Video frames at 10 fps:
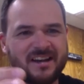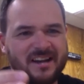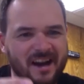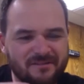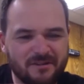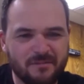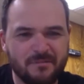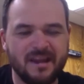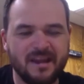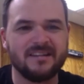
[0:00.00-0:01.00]

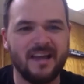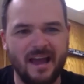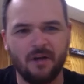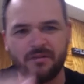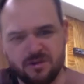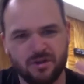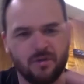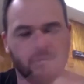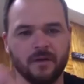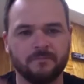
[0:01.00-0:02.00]
government, health, and so on.